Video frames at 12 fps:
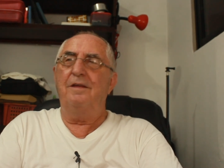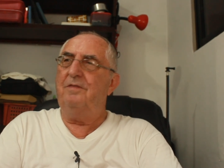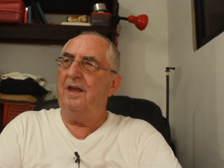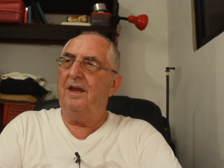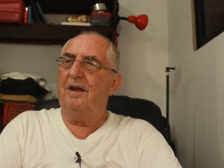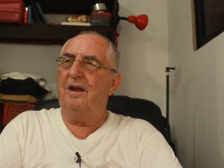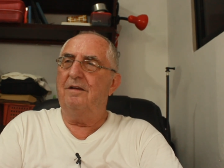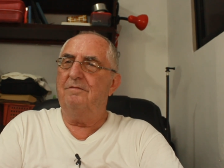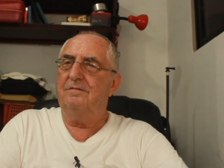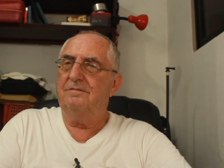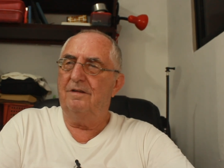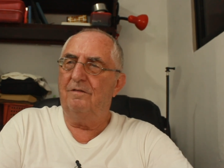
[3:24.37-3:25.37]
I think,
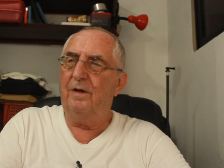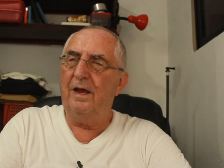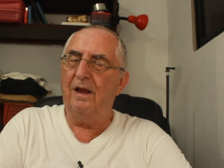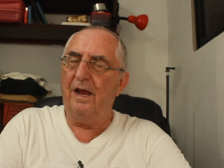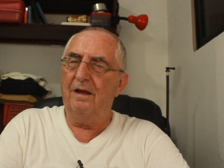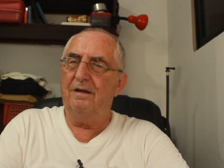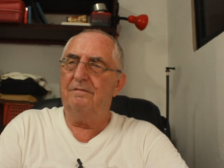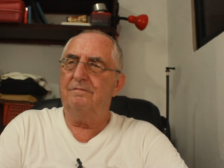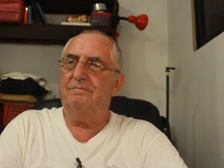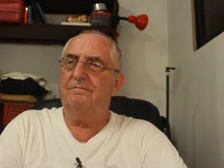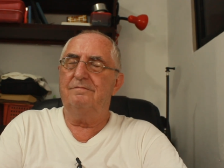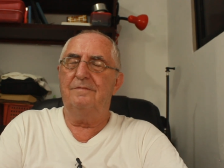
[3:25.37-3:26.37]
well,
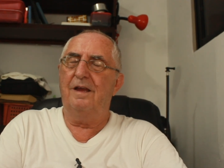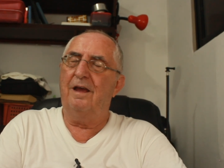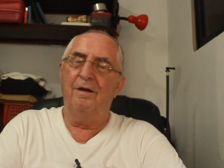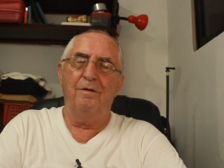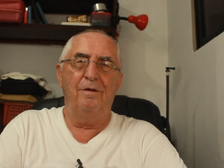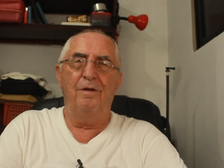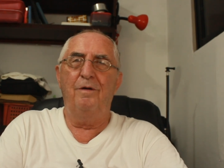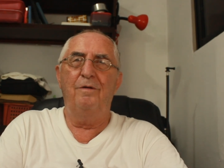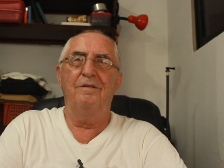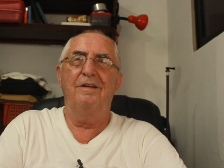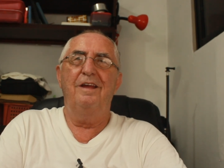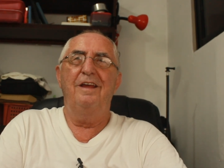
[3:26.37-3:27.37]
I don't
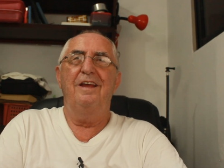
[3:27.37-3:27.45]
know.